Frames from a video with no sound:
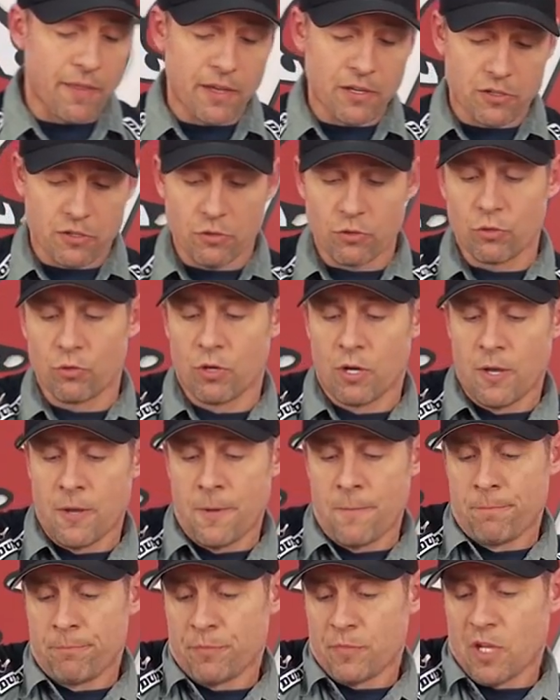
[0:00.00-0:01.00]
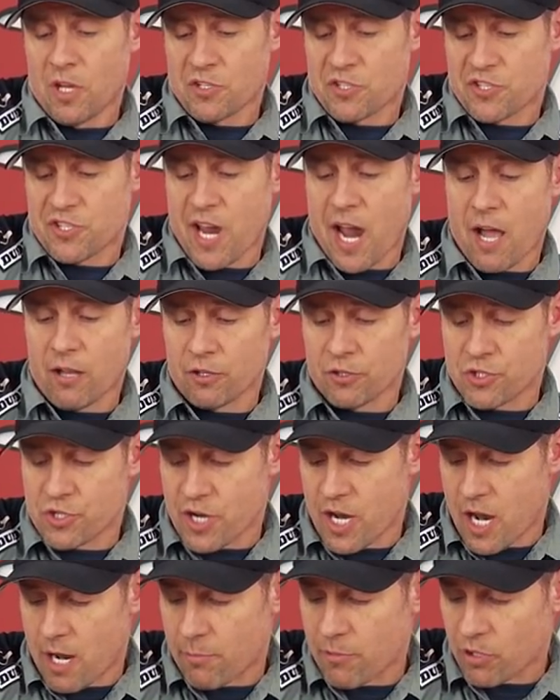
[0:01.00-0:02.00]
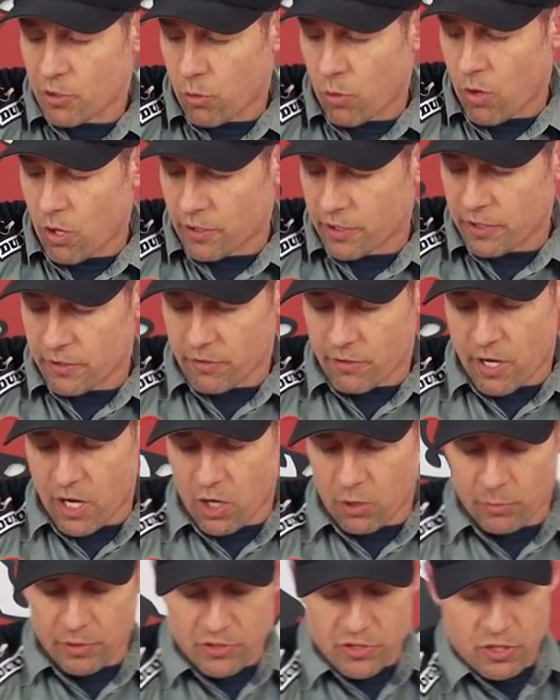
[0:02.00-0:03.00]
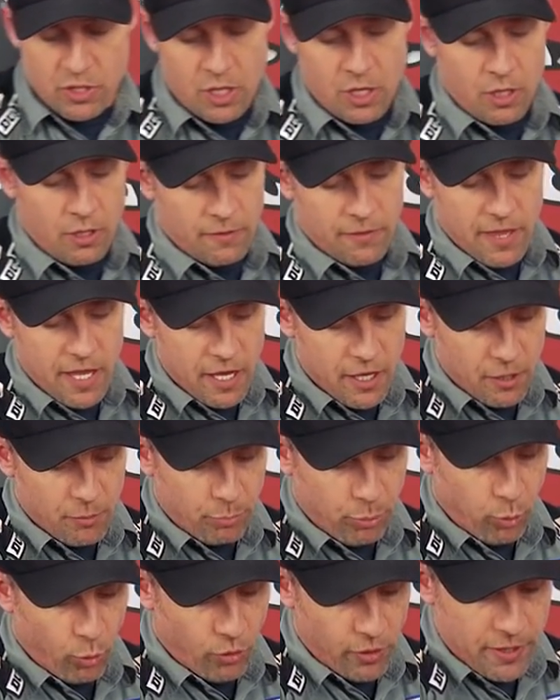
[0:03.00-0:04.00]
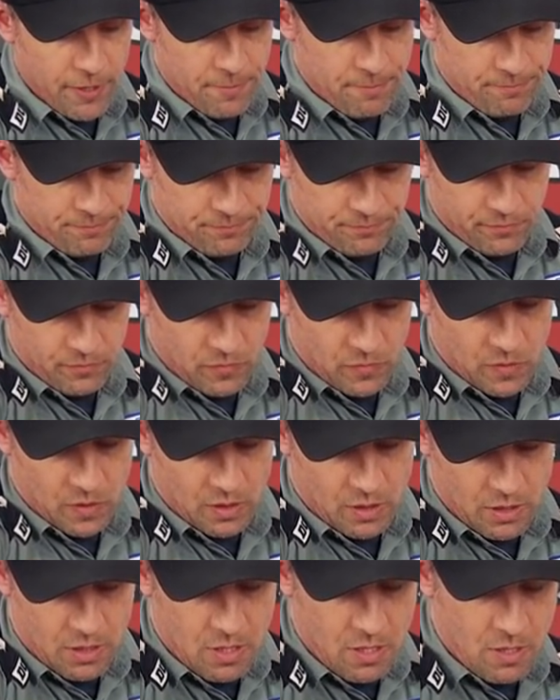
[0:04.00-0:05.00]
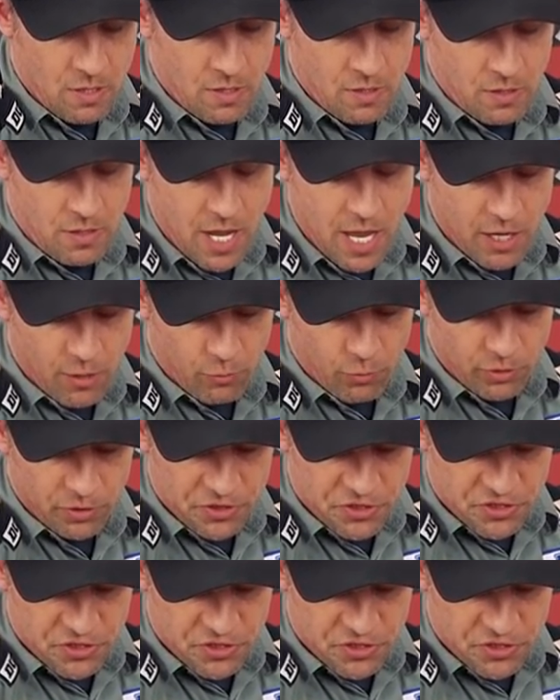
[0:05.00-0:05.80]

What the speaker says: They do a solid job. The quality of their helmets, they hit a point, and it really